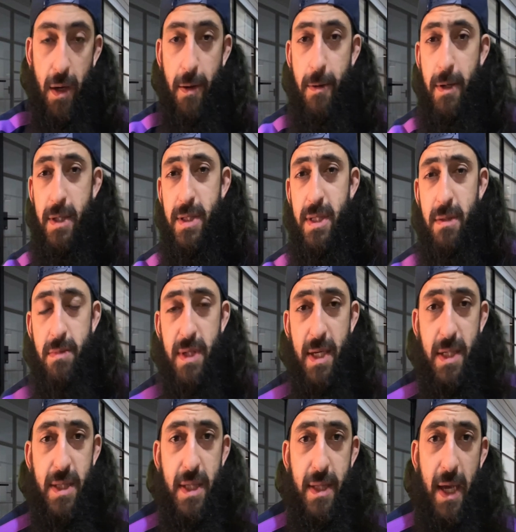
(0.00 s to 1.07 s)
It seems like
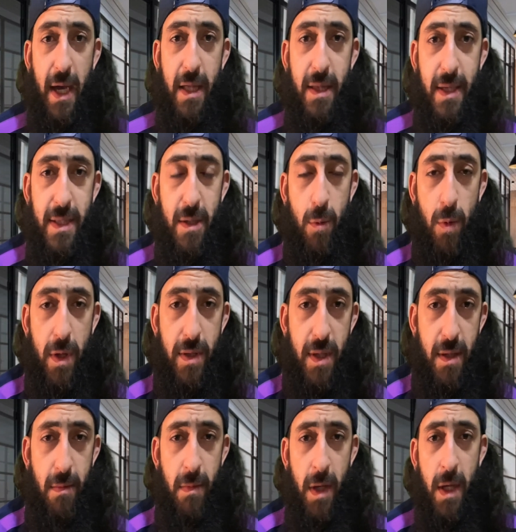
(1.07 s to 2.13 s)
Zidane doesn't want
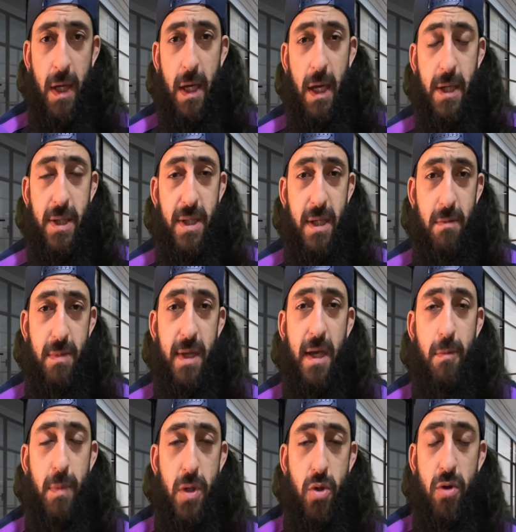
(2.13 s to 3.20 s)
him. It seems like
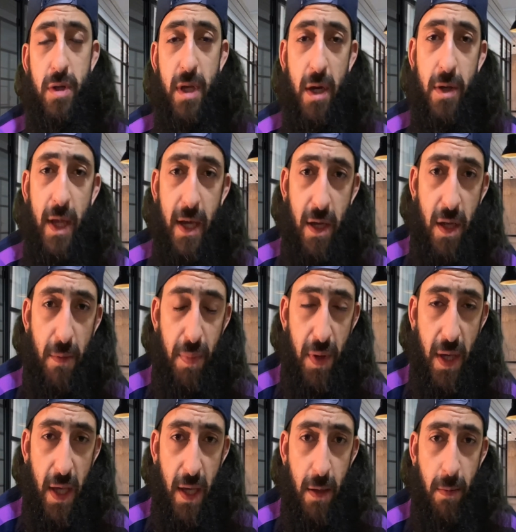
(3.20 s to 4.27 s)
Madrid are not going to
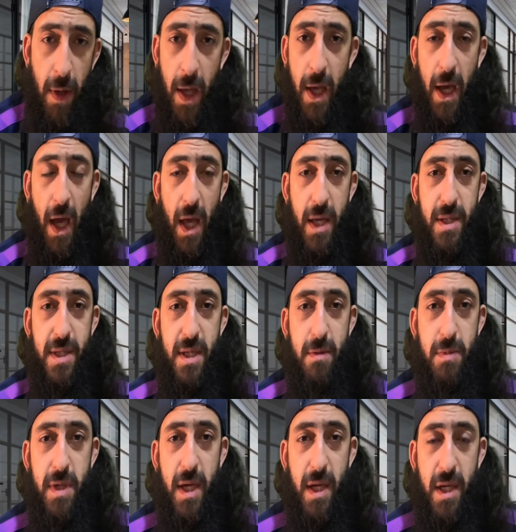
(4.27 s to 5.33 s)
play him. And it
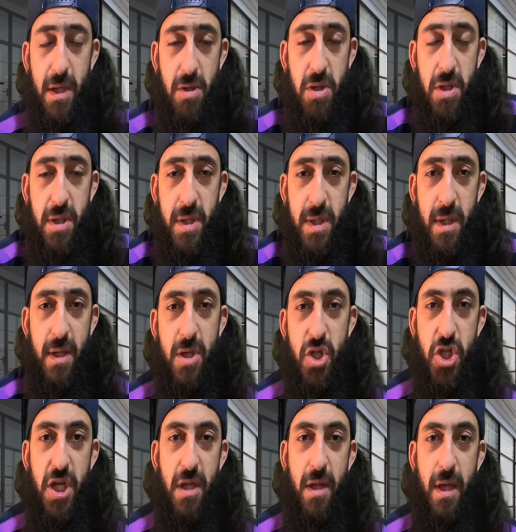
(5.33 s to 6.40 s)
seems like he's just
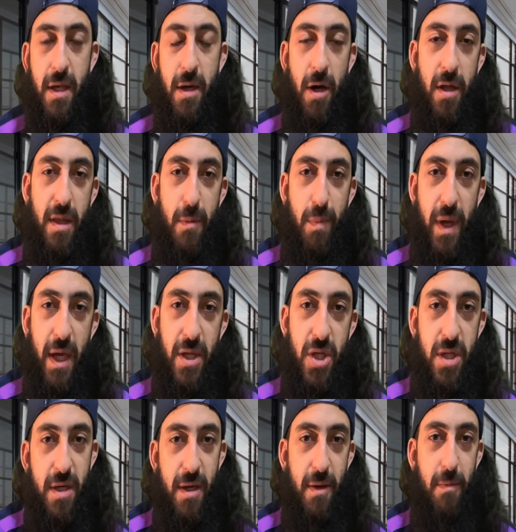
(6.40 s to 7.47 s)
chilling on the bench.
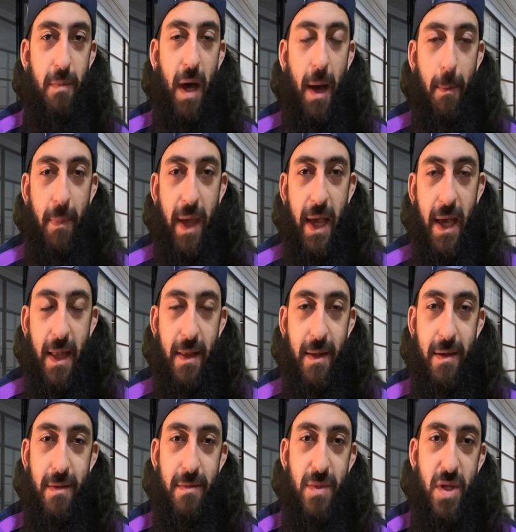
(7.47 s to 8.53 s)
My man,
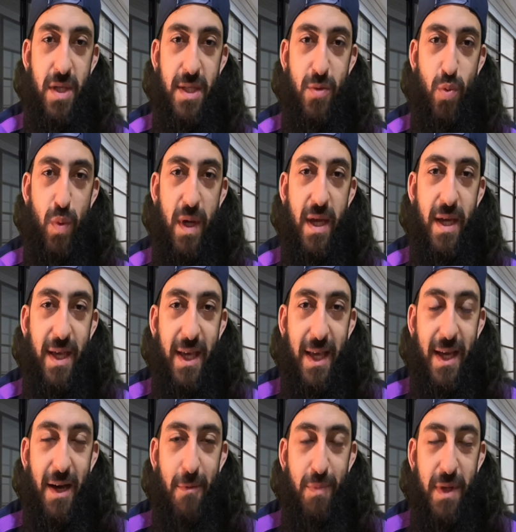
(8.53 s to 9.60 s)
just raking
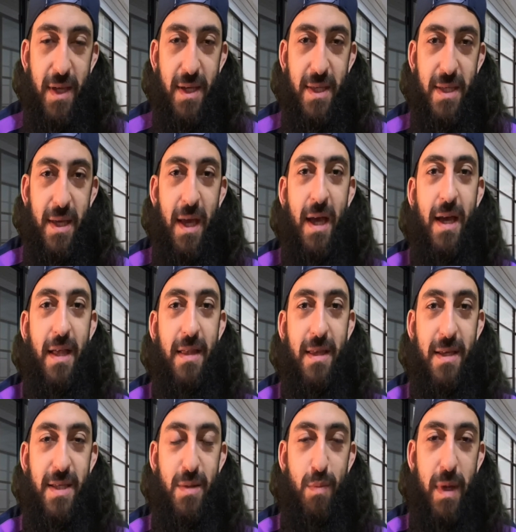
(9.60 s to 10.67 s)
up
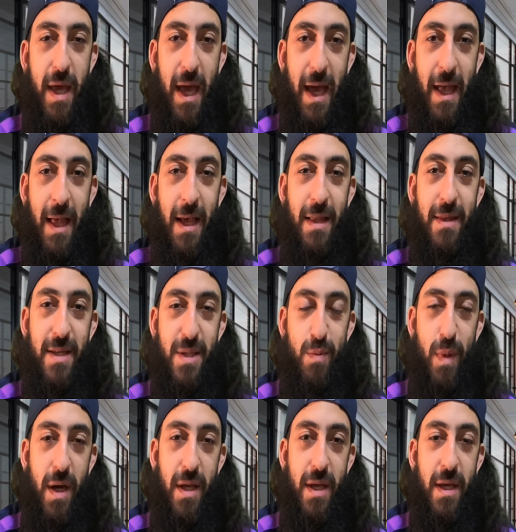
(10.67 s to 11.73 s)
this
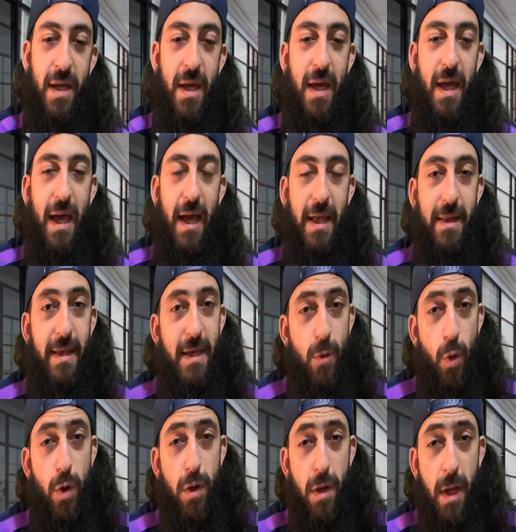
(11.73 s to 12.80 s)
money. And he
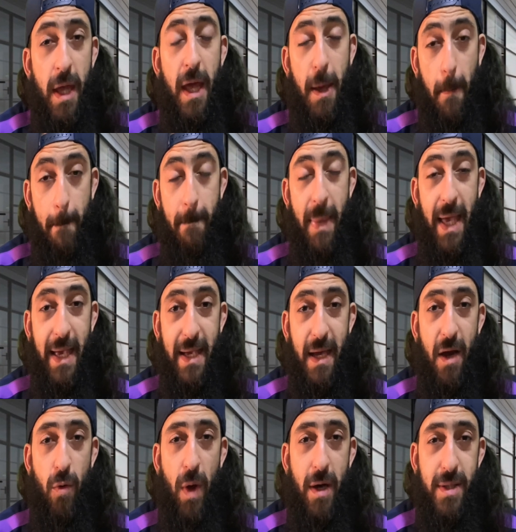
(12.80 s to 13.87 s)
will make
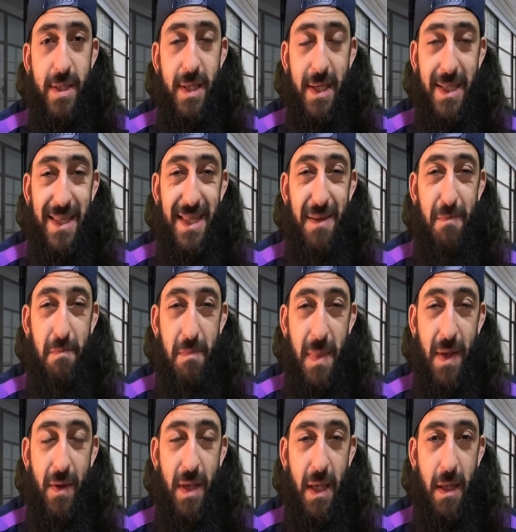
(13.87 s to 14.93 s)
around 60
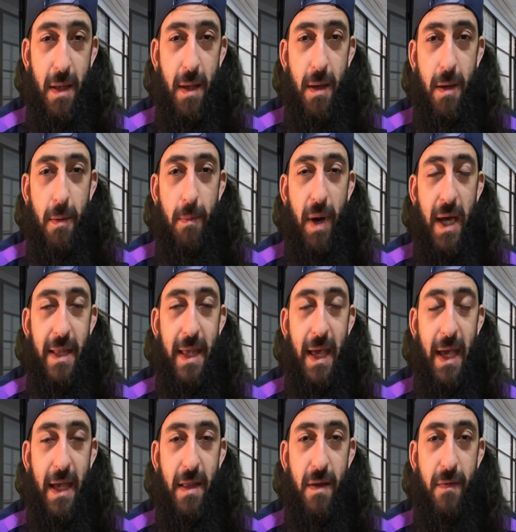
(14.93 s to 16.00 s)
million by the
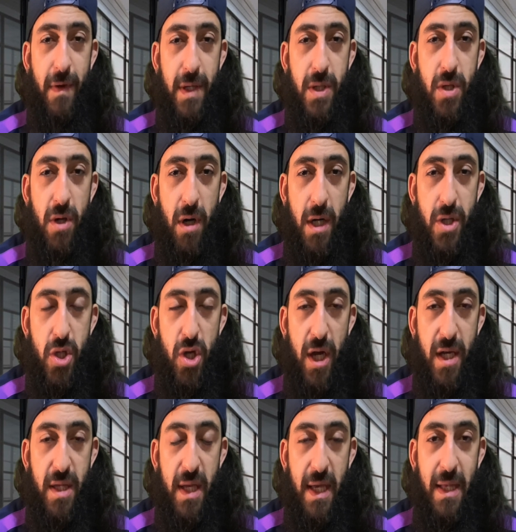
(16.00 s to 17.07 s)
end of his
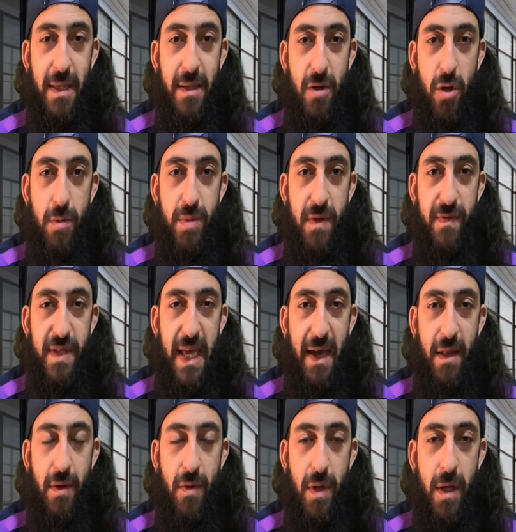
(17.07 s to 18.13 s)
contract in terms of
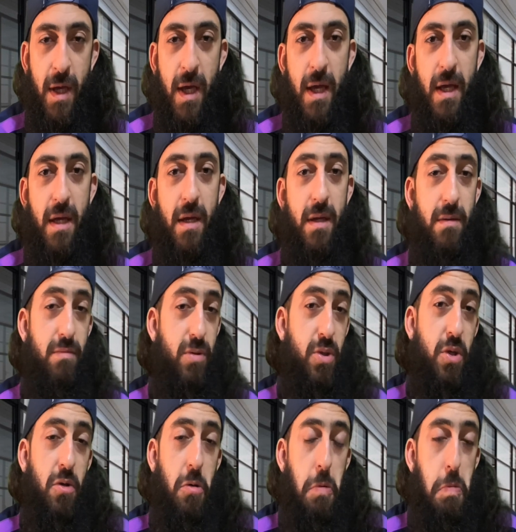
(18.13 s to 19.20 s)
salary.
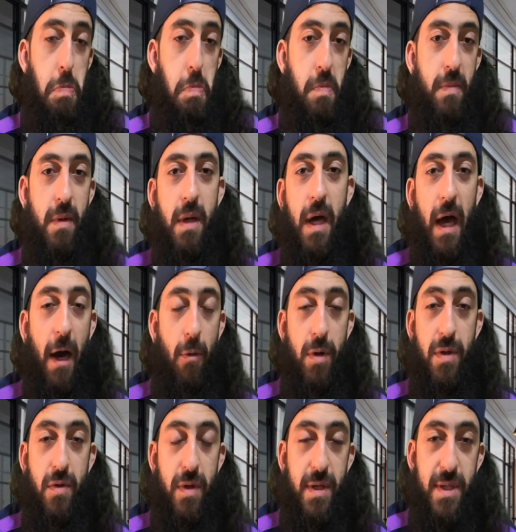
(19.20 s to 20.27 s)
So I would
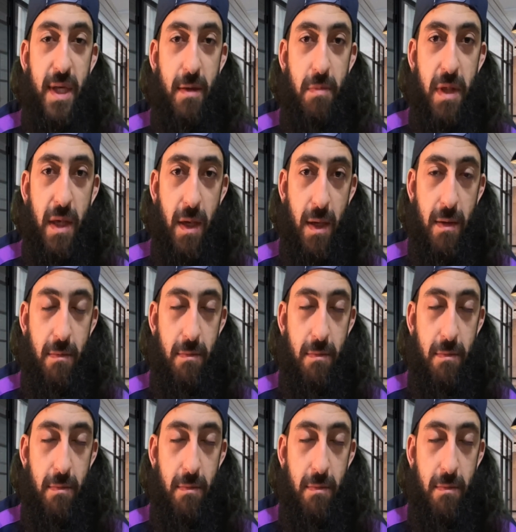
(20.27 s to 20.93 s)
do the same thing.